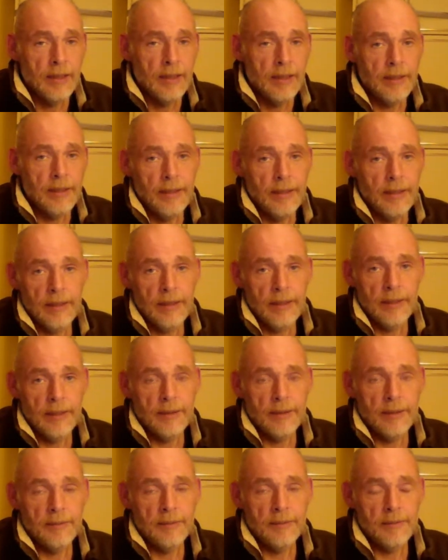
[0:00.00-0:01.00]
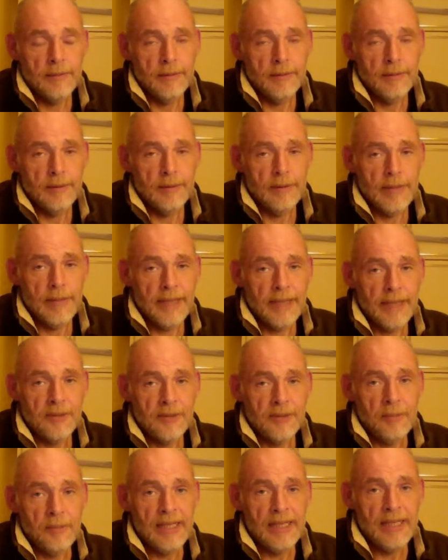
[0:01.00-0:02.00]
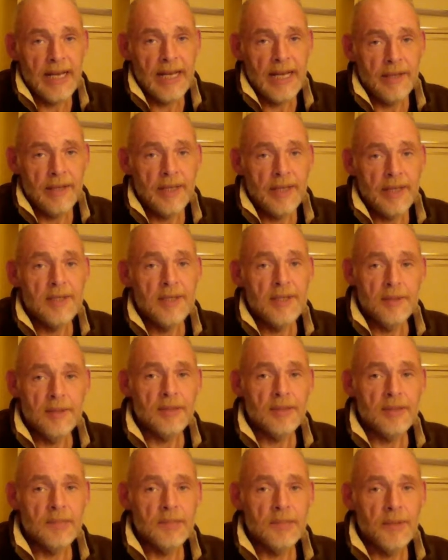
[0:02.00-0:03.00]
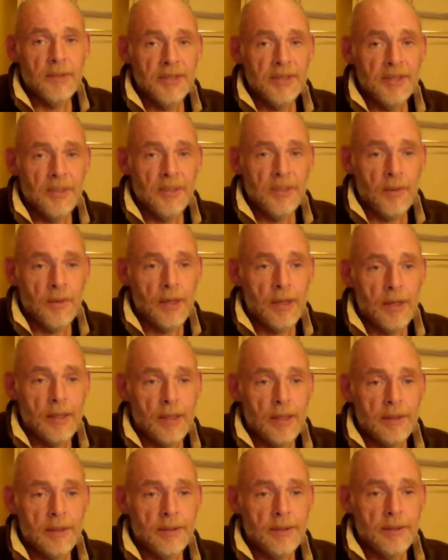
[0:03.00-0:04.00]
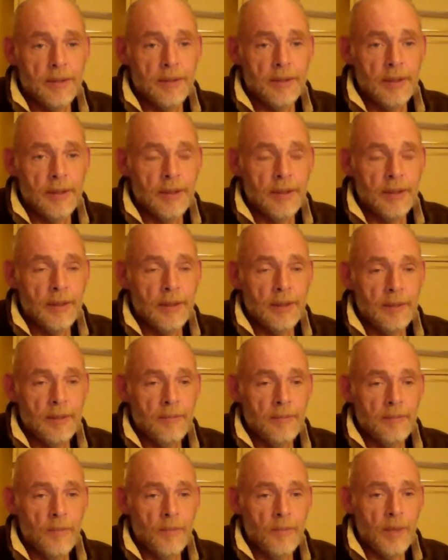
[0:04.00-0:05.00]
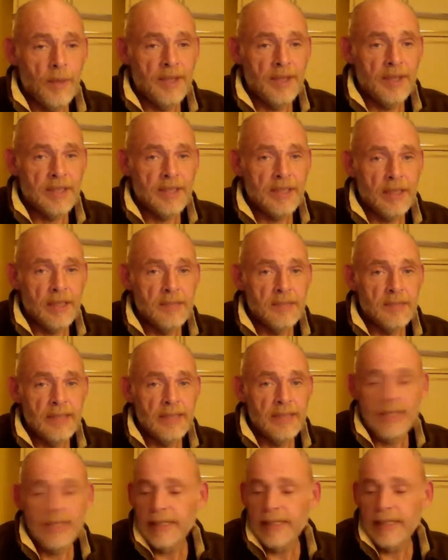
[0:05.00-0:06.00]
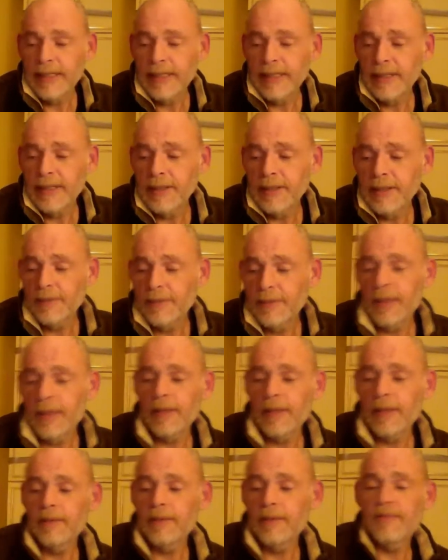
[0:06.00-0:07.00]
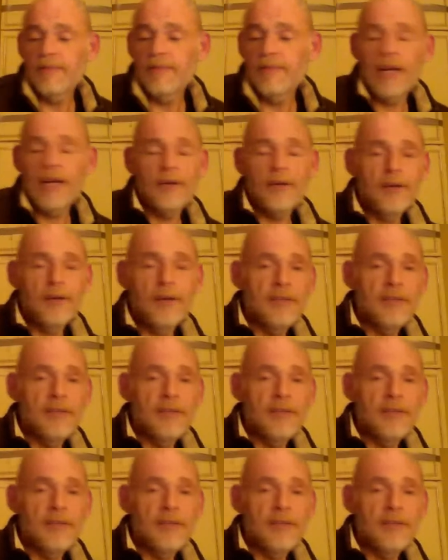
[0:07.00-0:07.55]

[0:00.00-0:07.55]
Yeah, you're inexorably led into conspiracy world. Where does it ultimately lead? Well, flat Earth is a